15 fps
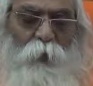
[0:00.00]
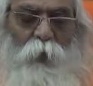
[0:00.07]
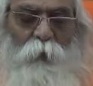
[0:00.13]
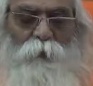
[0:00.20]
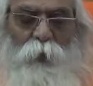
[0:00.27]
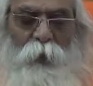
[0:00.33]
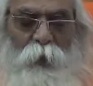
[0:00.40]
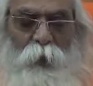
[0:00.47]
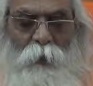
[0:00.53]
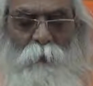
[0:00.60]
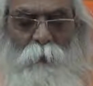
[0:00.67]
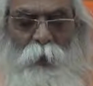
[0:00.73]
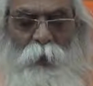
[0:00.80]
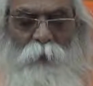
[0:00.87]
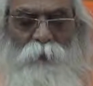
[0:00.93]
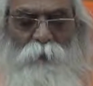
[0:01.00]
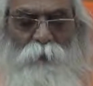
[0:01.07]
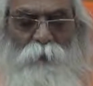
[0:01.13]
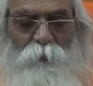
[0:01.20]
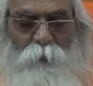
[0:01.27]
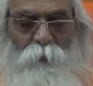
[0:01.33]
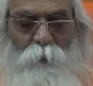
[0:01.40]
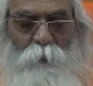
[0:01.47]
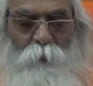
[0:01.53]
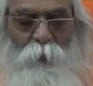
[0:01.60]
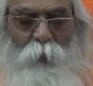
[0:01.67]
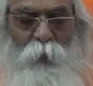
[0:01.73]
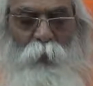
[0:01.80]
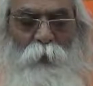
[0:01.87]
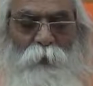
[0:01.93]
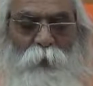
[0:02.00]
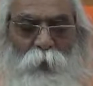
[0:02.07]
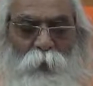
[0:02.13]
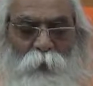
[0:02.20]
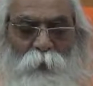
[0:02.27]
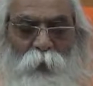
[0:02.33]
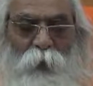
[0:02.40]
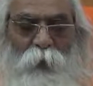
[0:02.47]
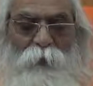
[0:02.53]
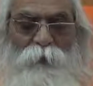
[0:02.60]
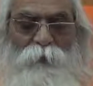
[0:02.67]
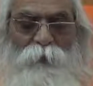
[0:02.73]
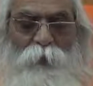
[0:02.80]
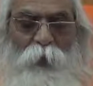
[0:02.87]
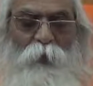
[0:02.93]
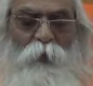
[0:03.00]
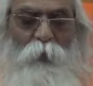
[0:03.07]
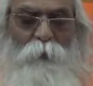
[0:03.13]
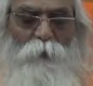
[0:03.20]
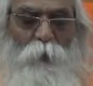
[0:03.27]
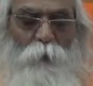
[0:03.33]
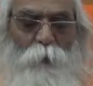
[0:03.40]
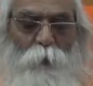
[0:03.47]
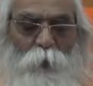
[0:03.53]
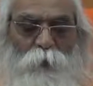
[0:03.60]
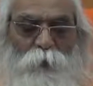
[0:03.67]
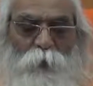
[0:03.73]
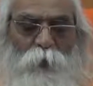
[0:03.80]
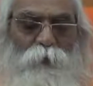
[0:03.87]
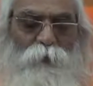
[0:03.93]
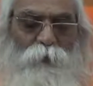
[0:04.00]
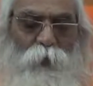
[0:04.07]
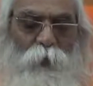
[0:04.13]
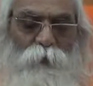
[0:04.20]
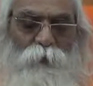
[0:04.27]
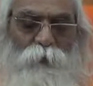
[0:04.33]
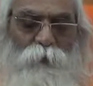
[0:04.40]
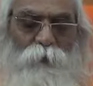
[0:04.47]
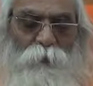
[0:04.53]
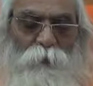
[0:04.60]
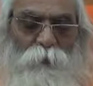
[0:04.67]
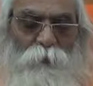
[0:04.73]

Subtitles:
of the karmas That is the stage of the poisonousness.